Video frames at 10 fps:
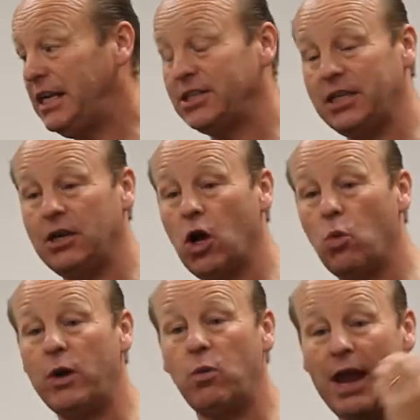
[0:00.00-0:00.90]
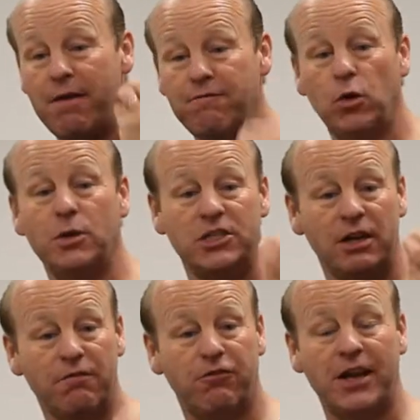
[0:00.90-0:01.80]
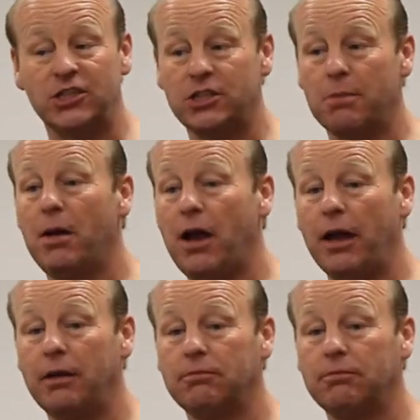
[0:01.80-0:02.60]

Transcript: easy. We were influencing friends to buy.